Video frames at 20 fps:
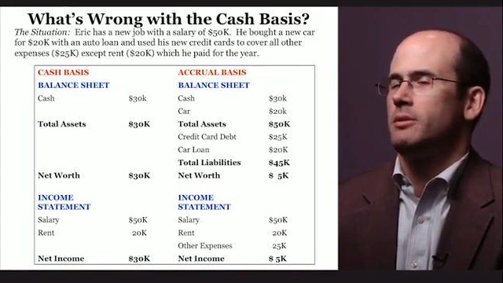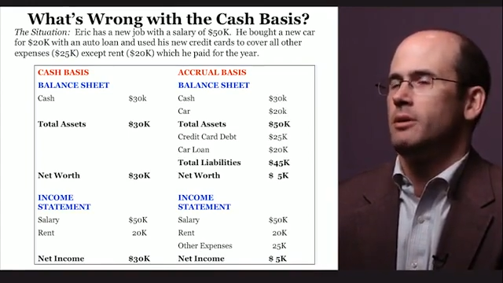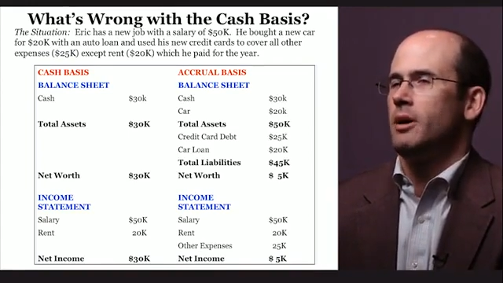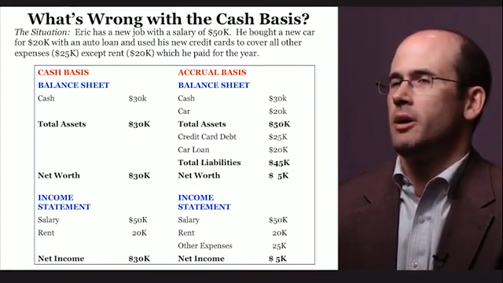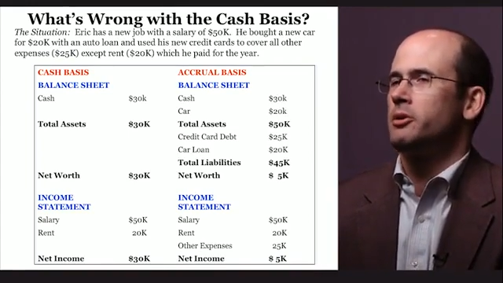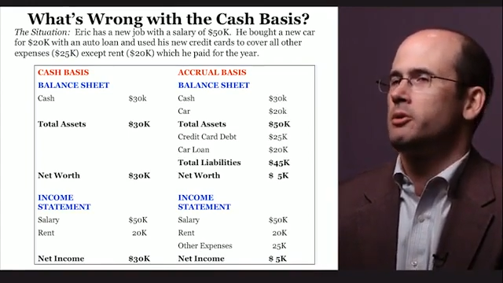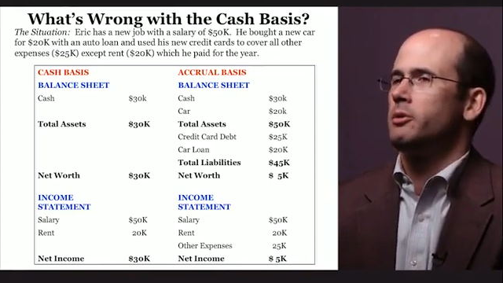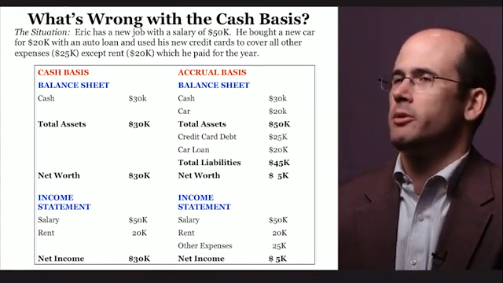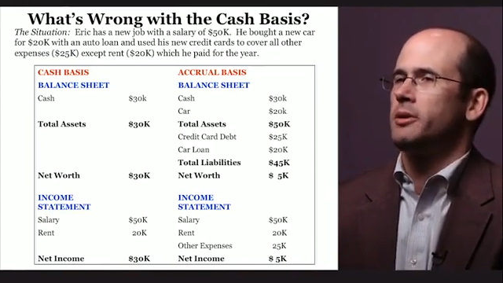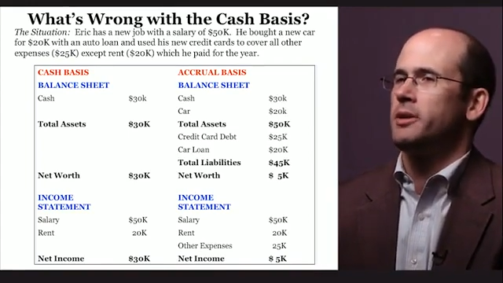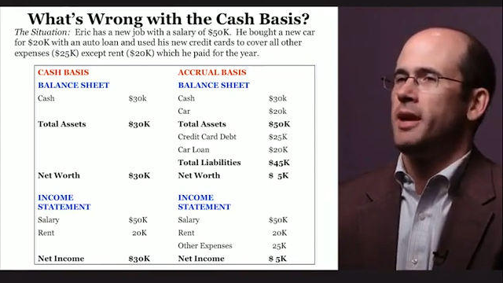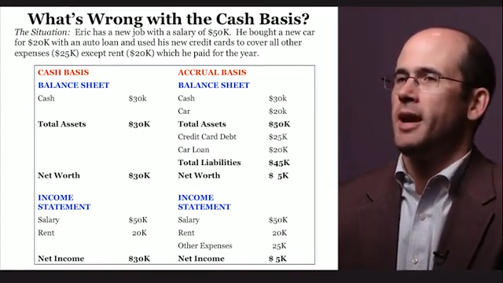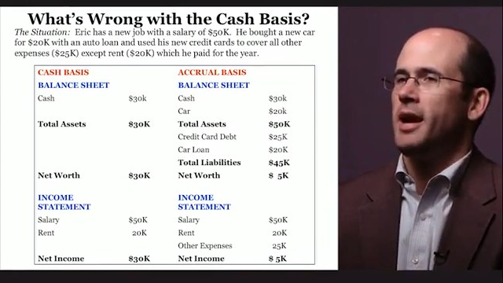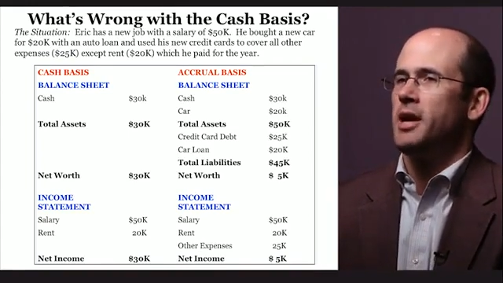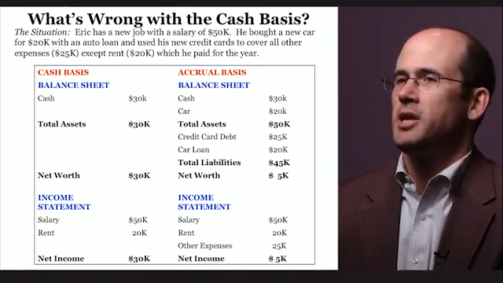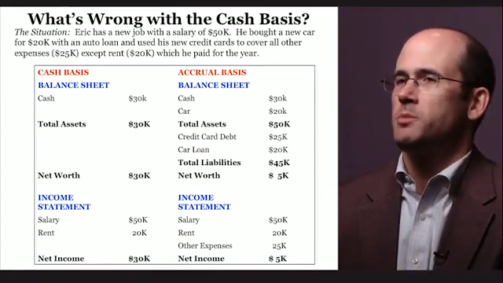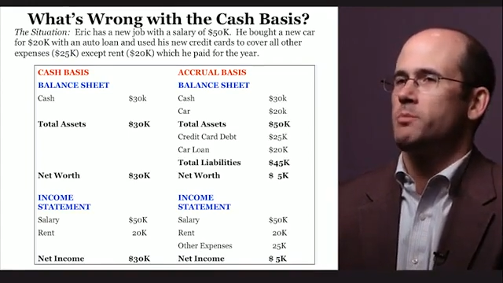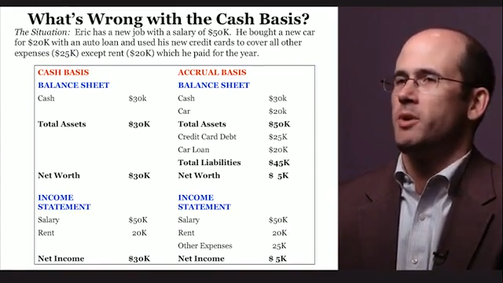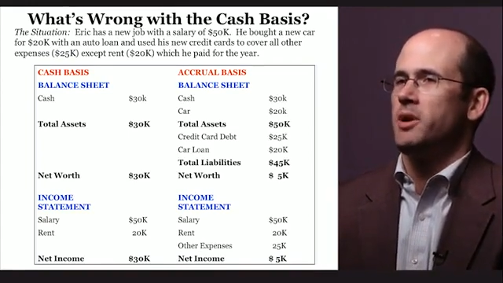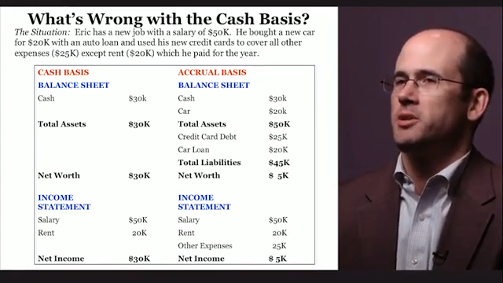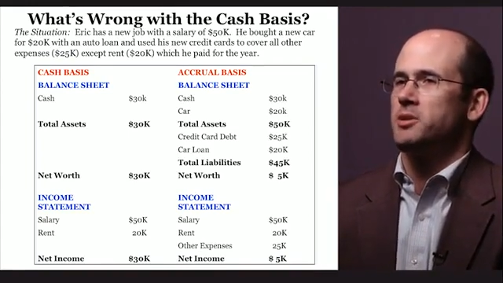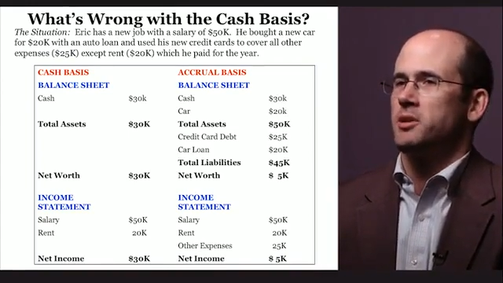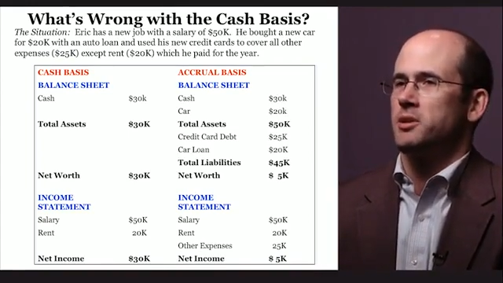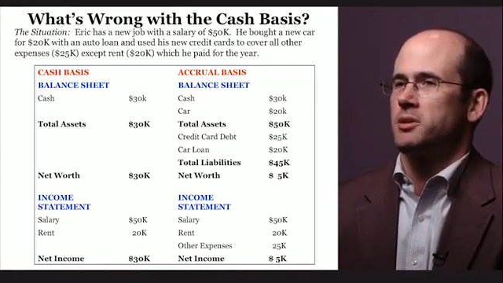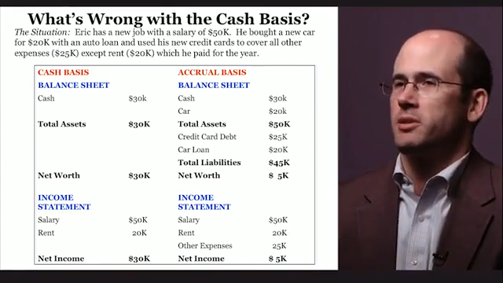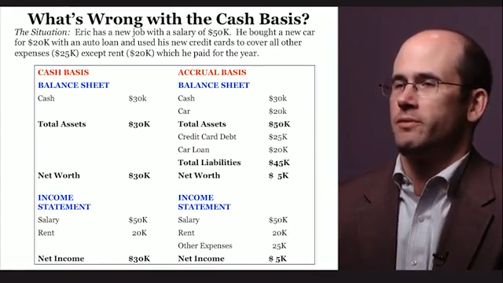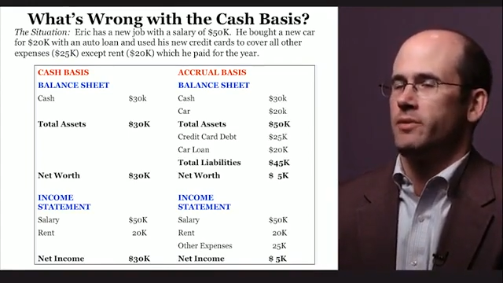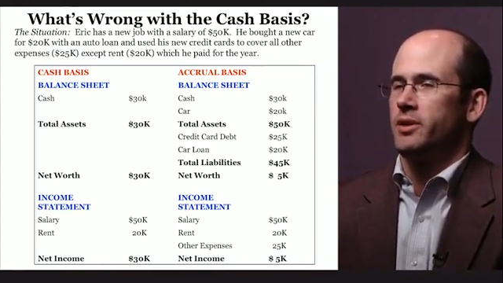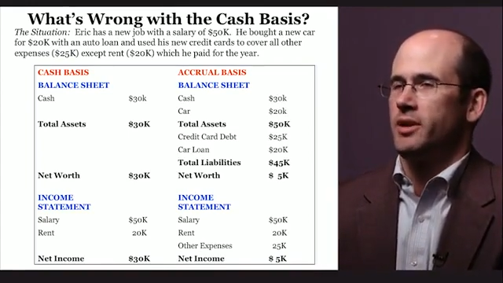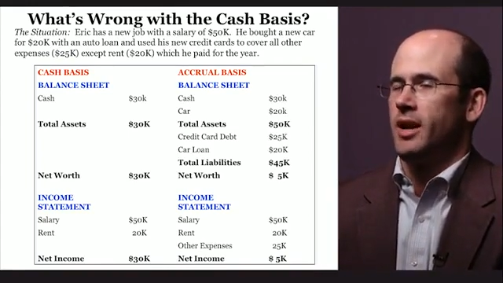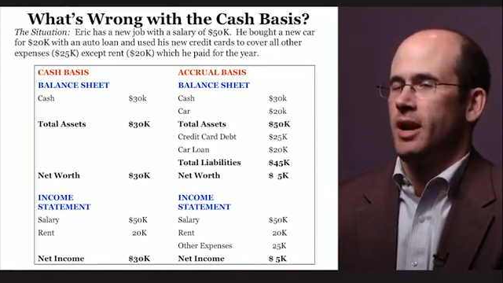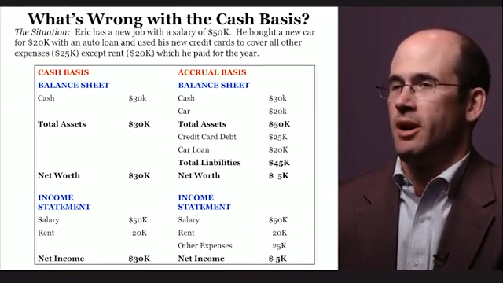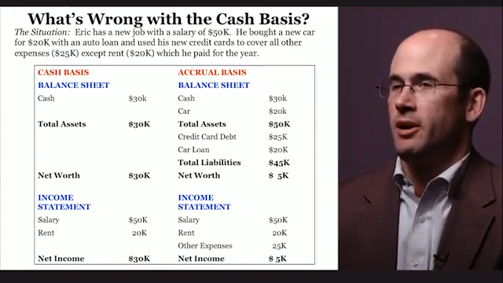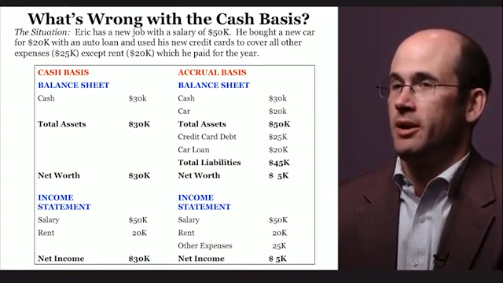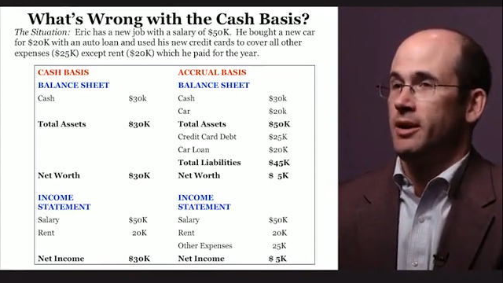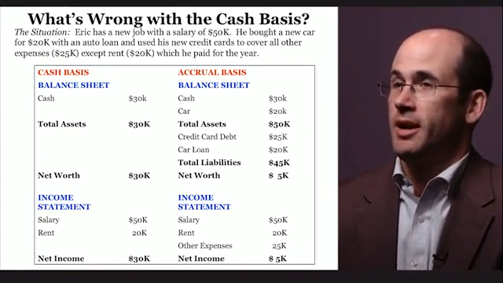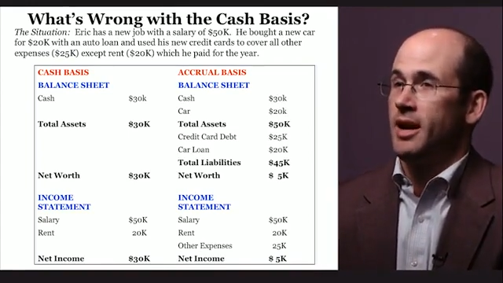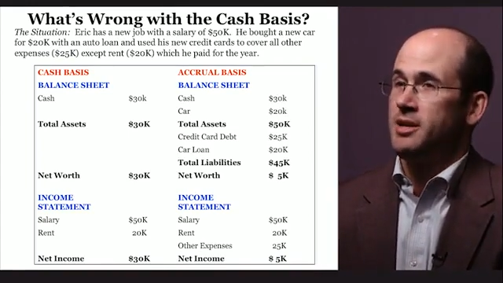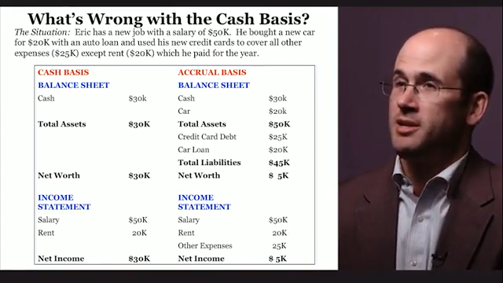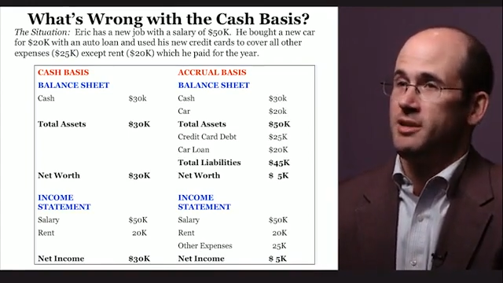Under the cash basis of
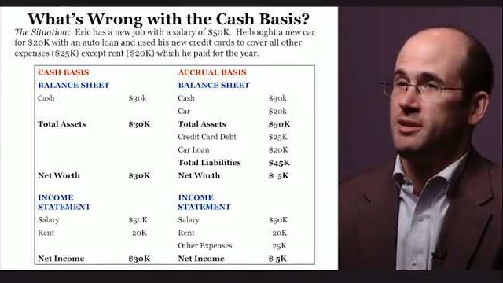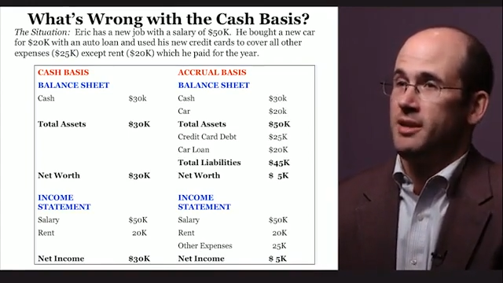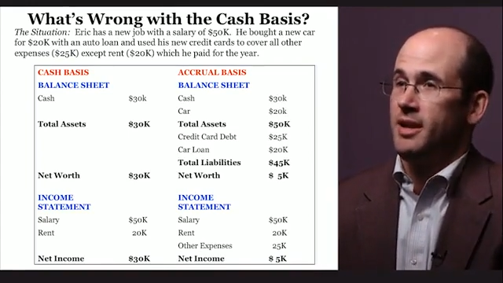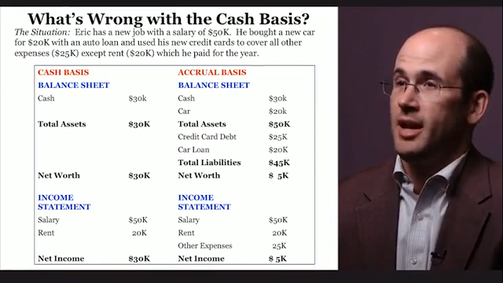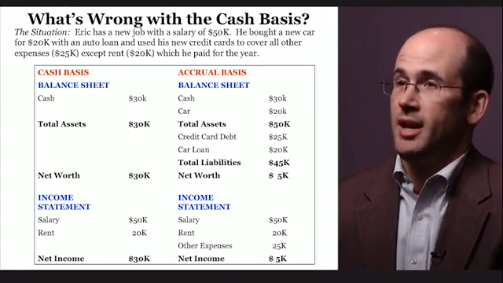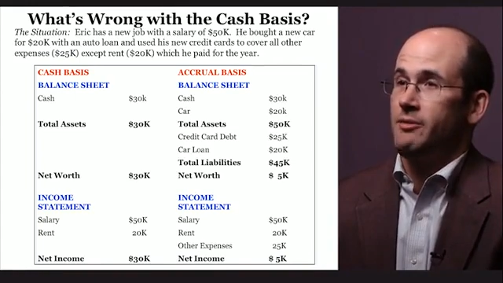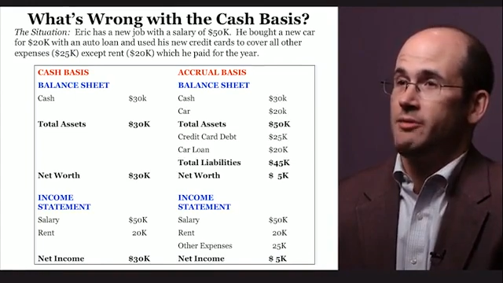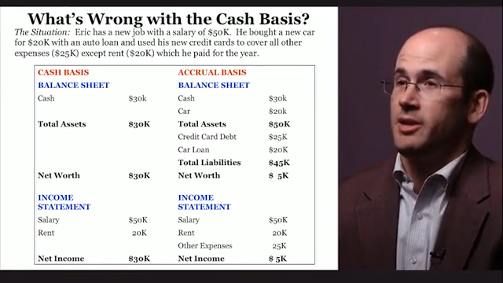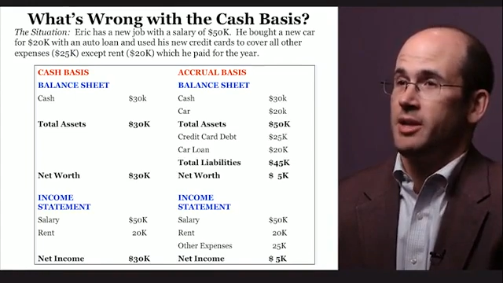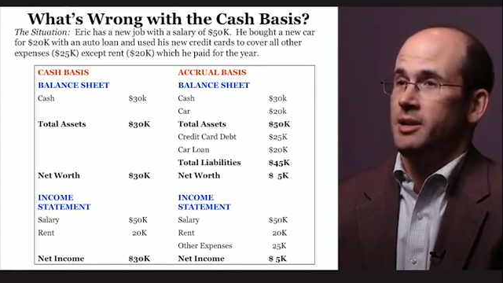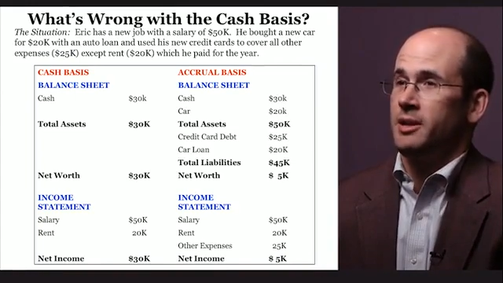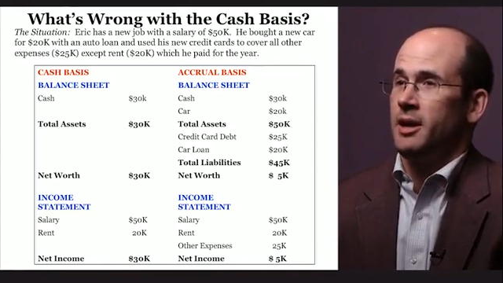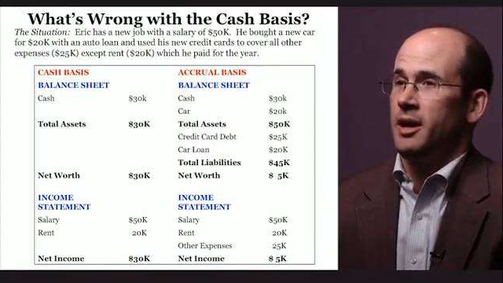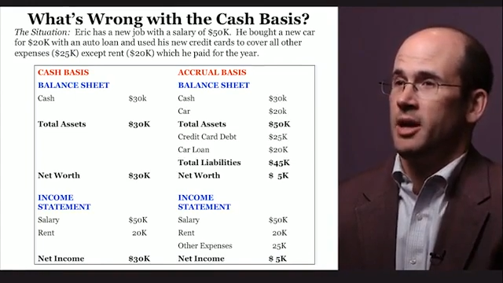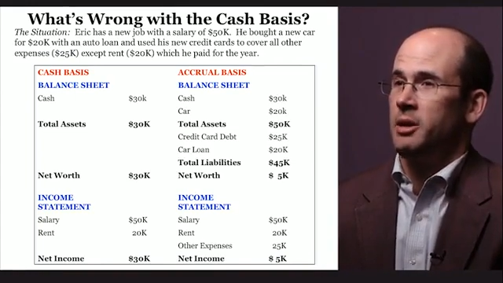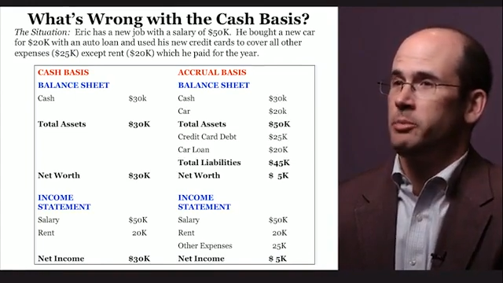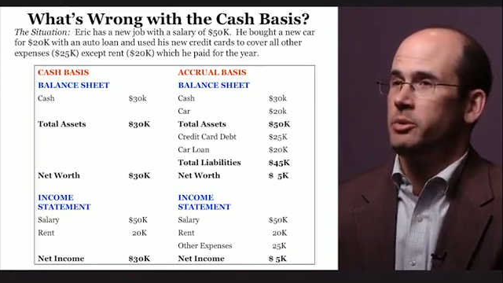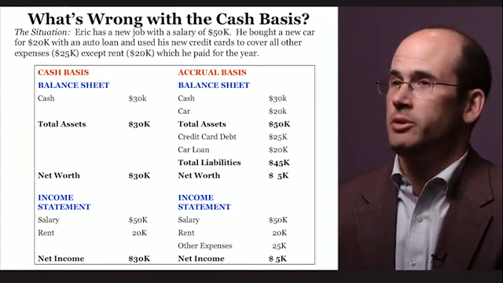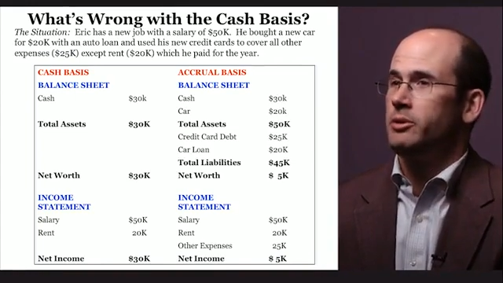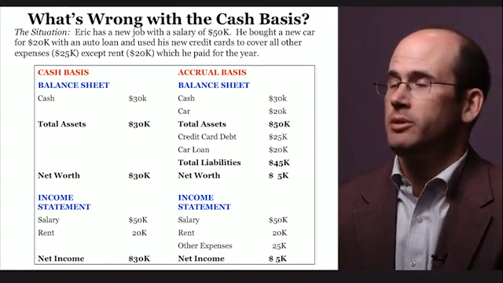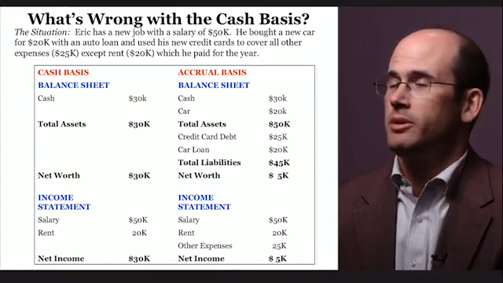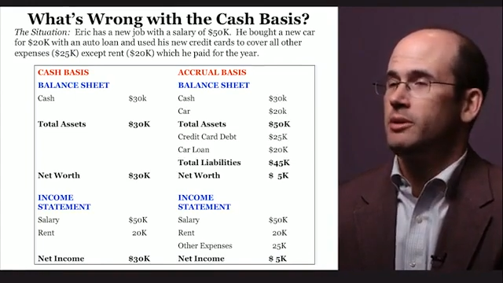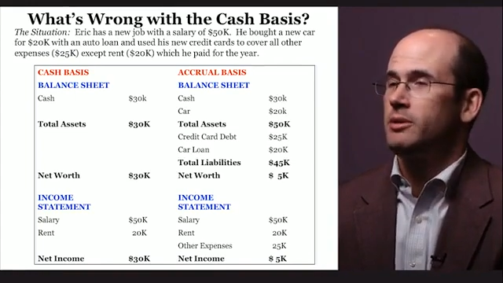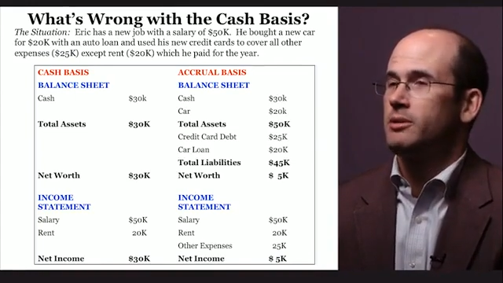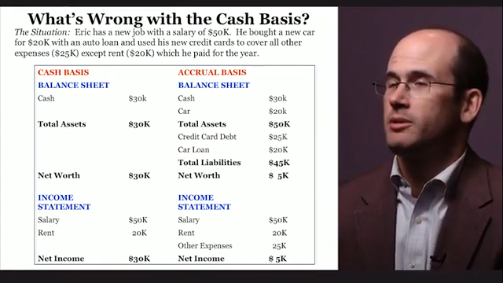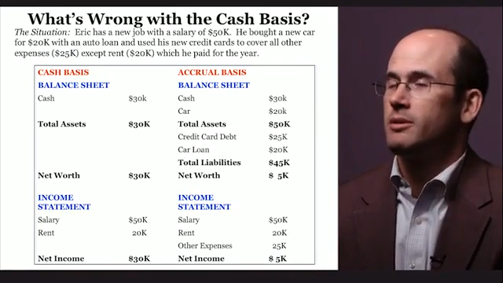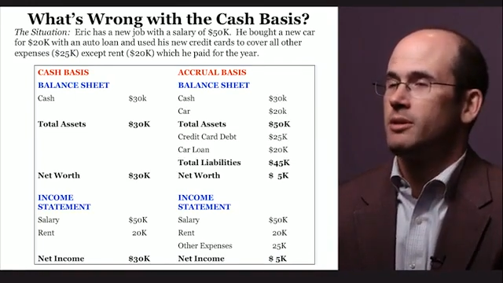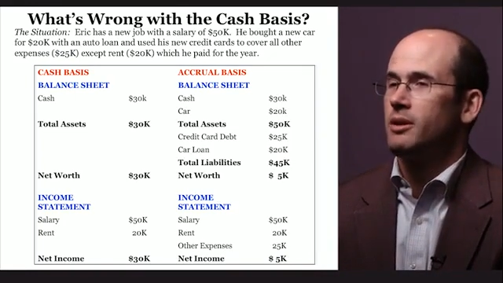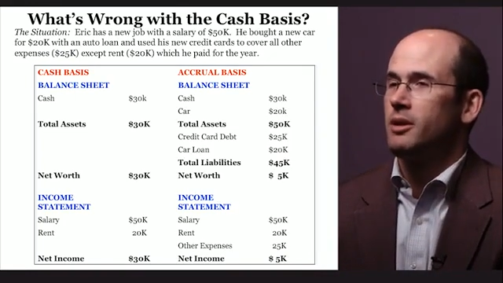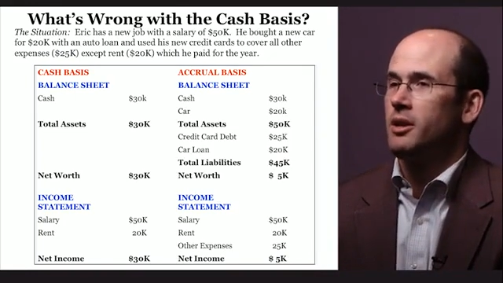accounting, I didn't have any liabilities.